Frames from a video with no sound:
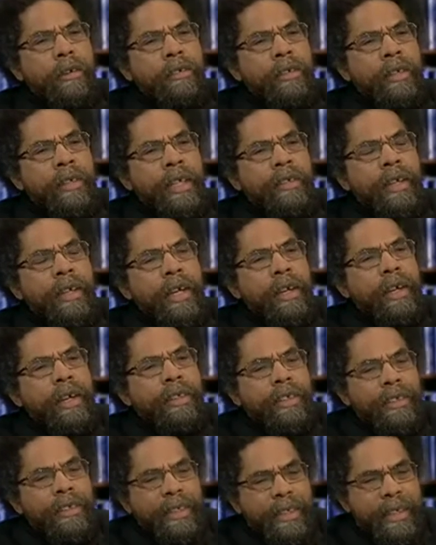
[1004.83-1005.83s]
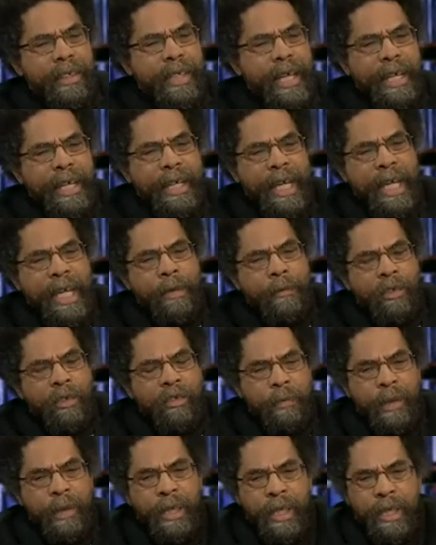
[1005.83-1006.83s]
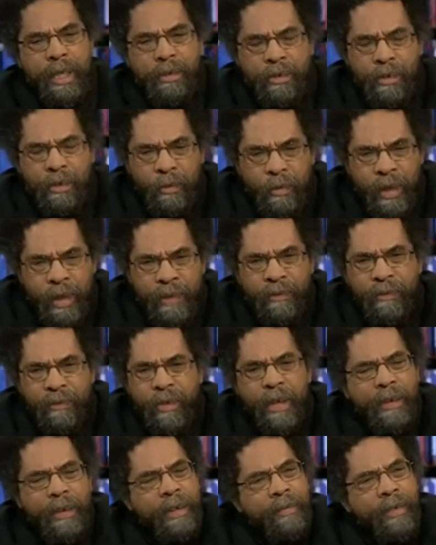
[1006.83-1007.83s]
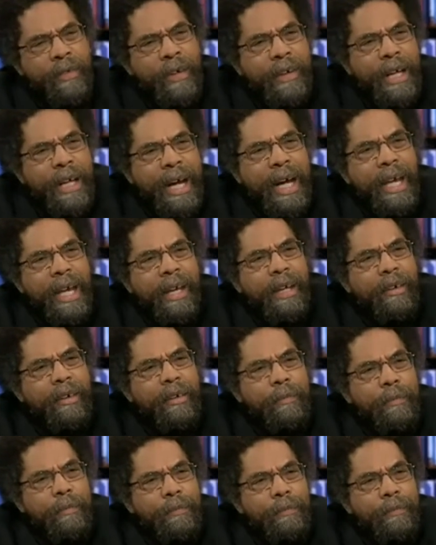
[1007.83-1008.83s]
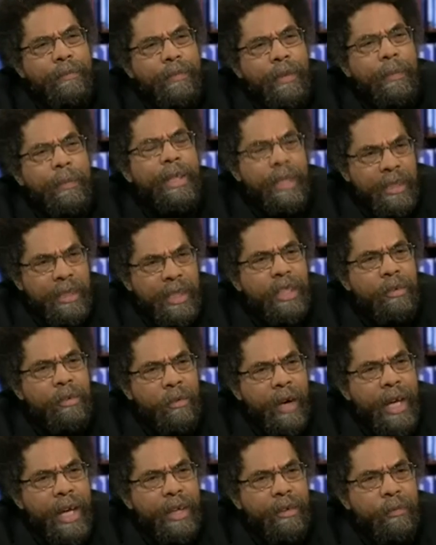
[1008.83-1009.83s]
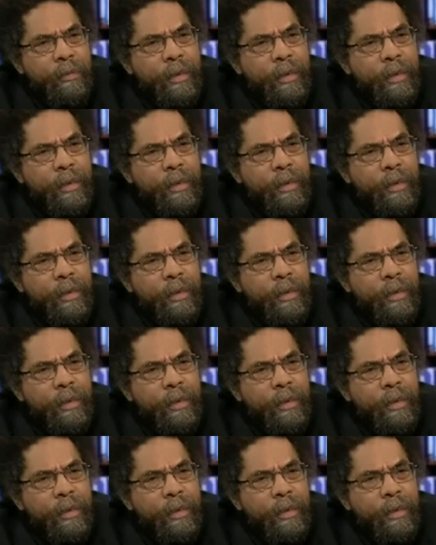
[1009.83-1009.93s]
So that language begins to ring very, very hollow, because he's right.